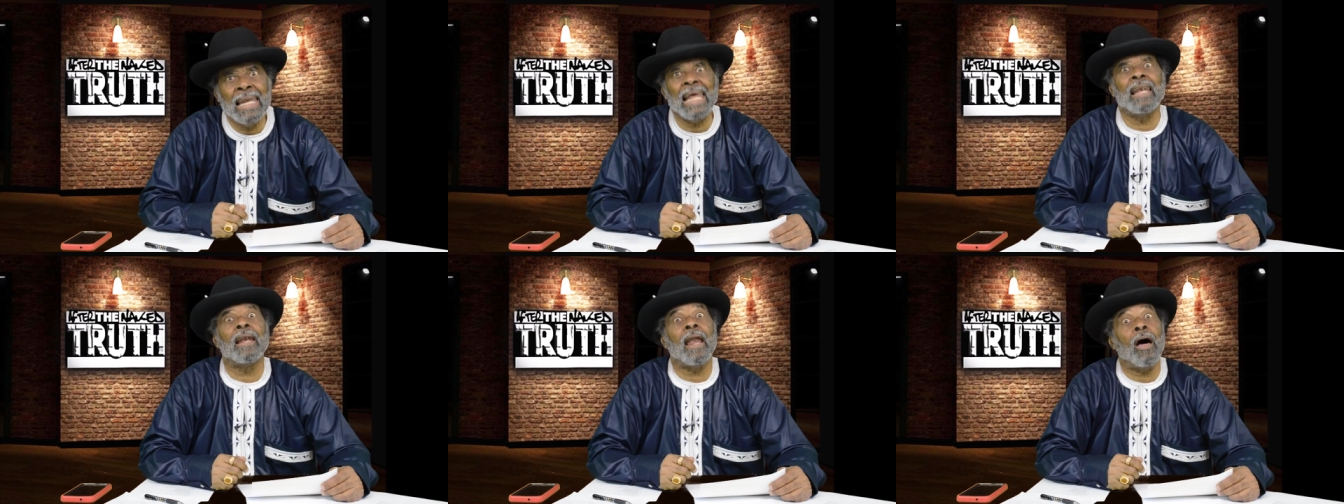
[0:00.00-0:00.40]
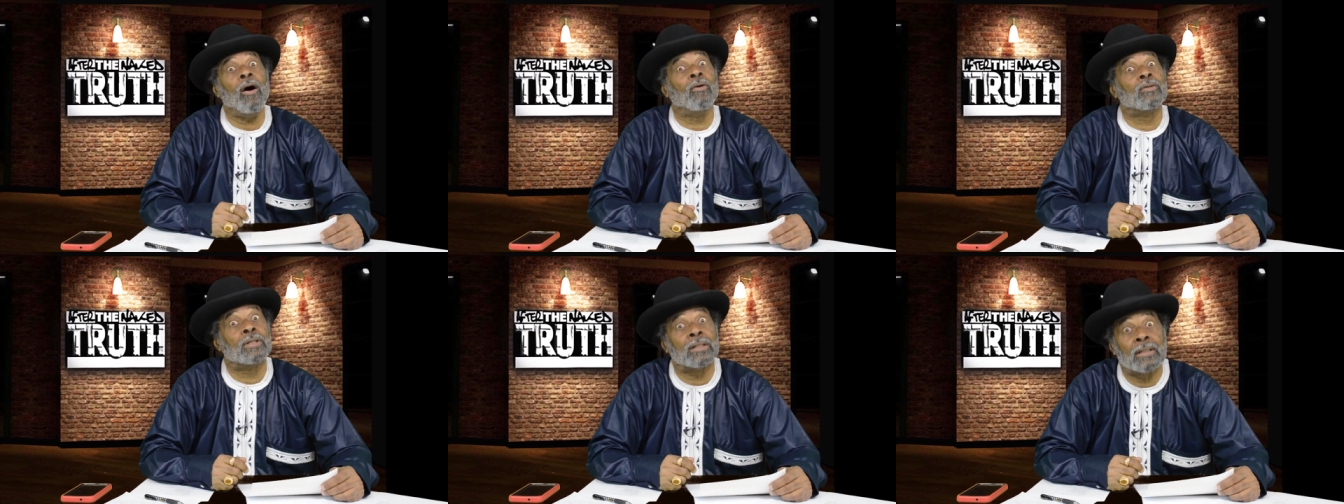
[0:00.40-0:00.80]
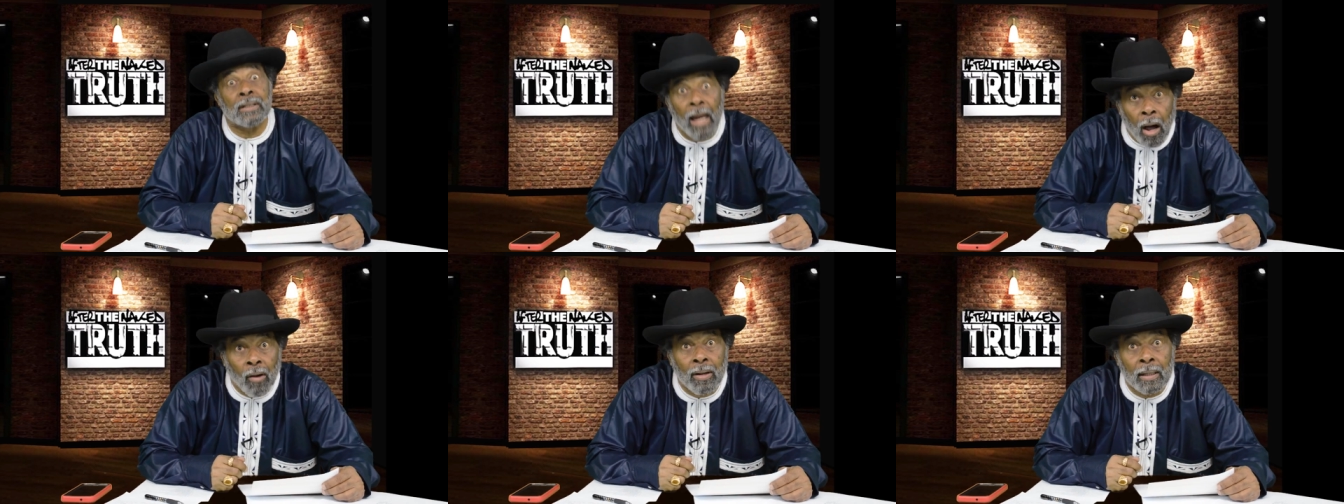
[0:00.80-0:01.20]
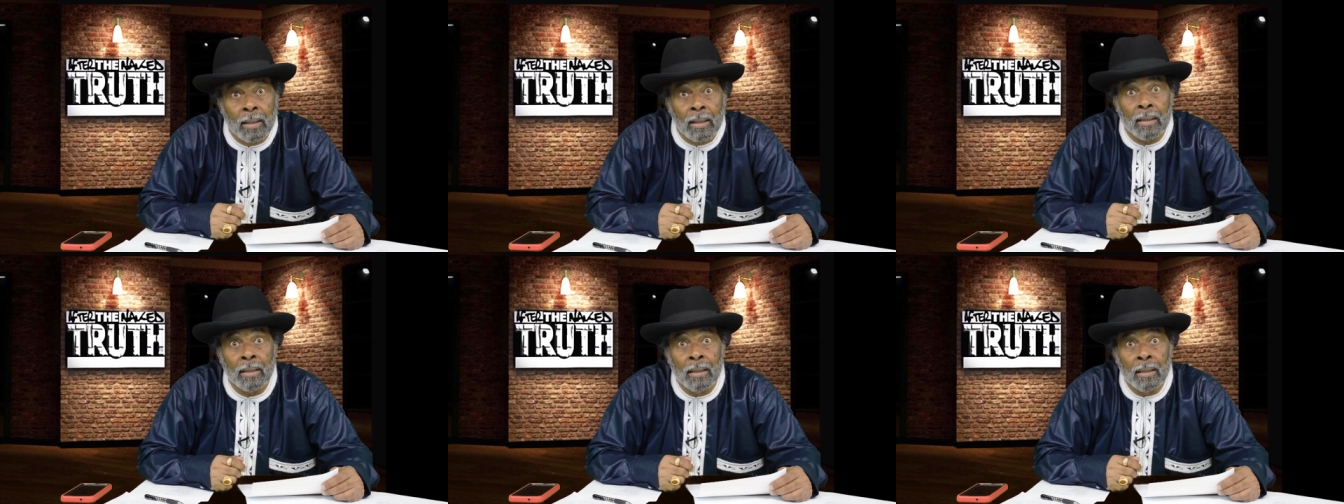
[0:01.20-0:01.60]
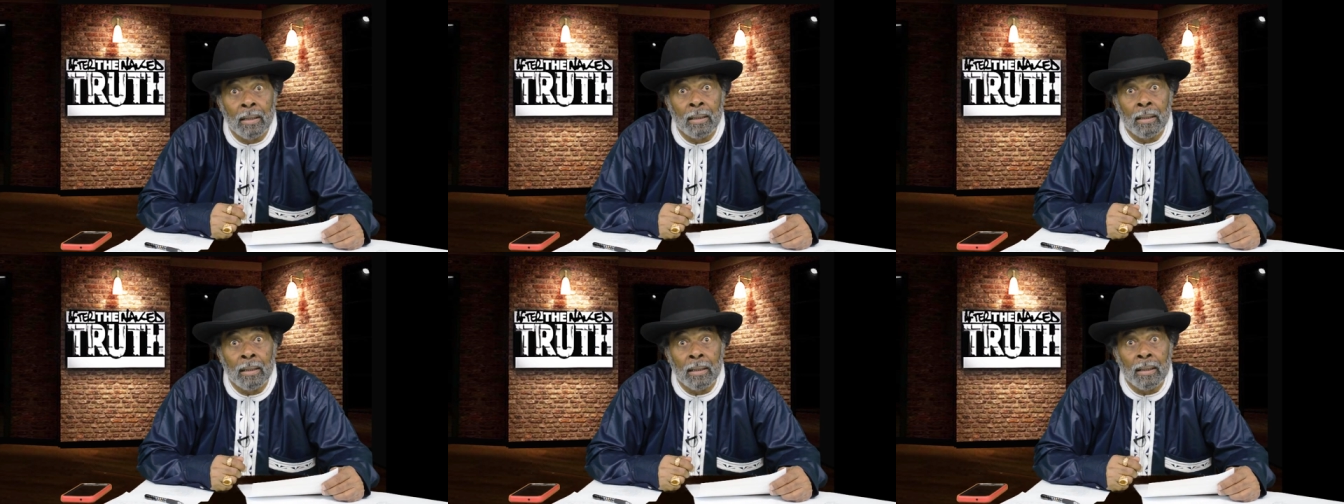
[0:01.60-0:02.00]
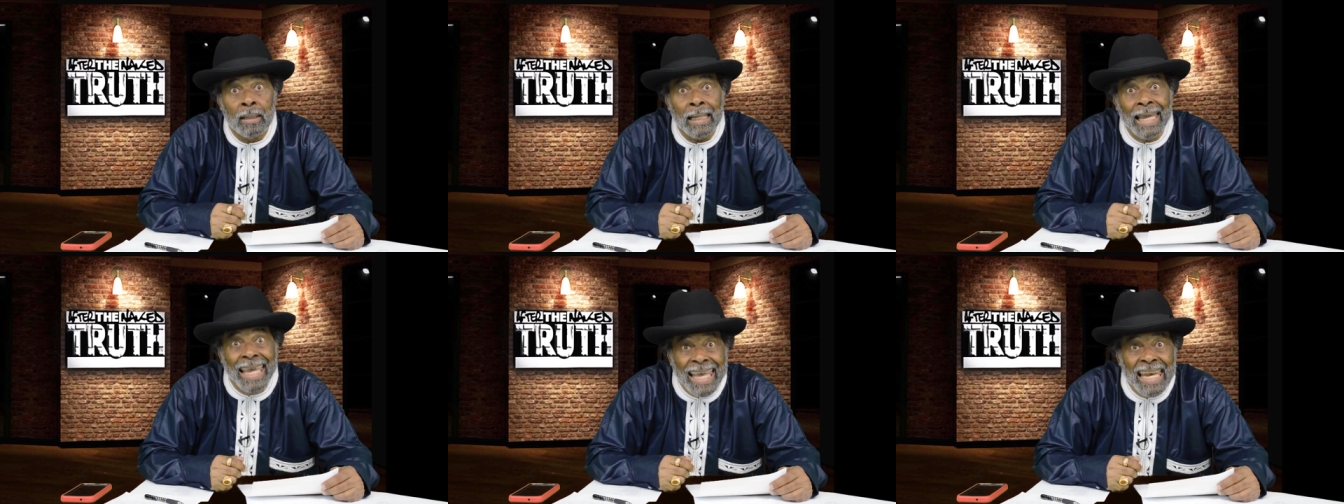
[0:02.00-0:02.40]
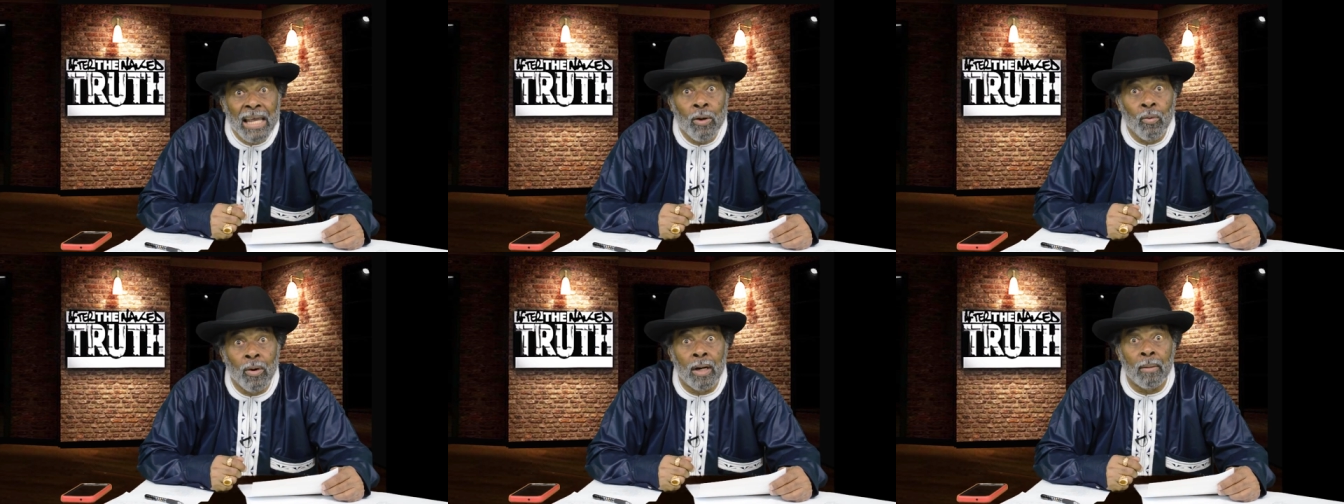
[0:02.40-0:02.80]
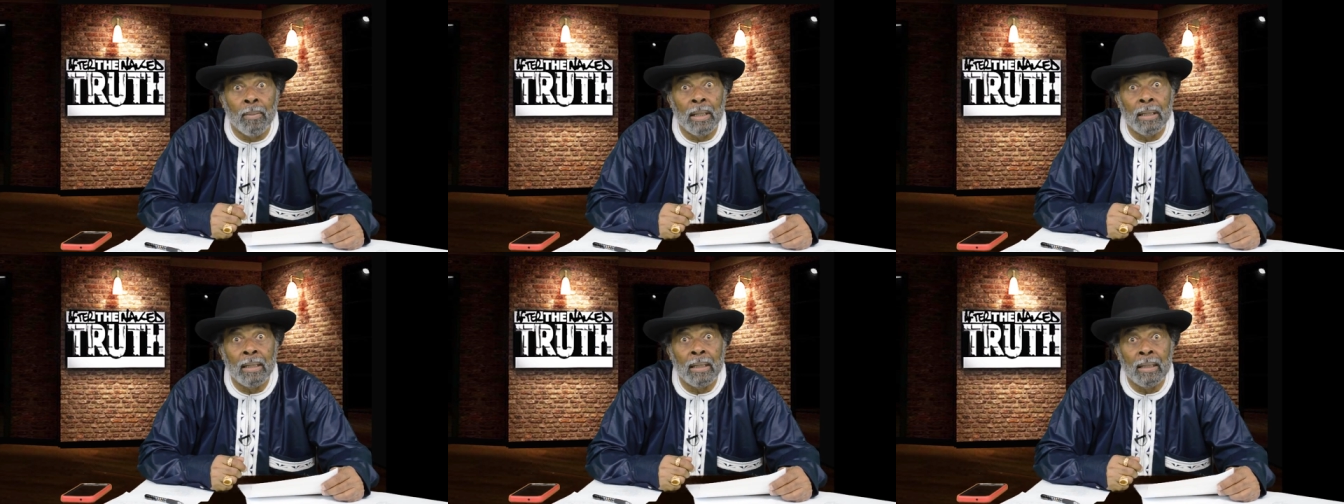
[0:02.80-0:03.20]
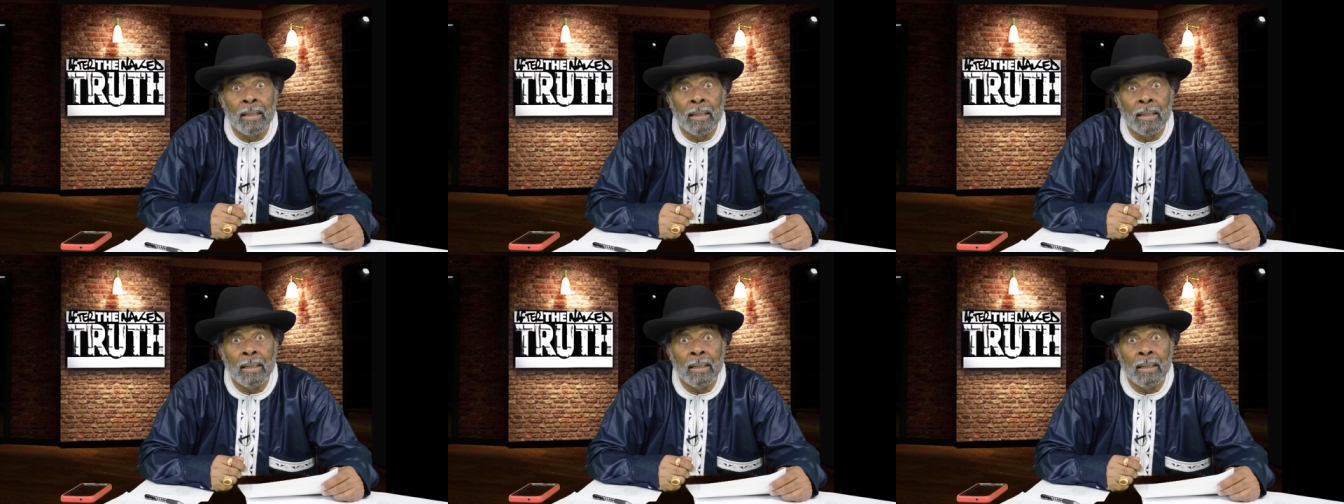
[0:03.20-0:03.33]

let alone stalk her, any woman.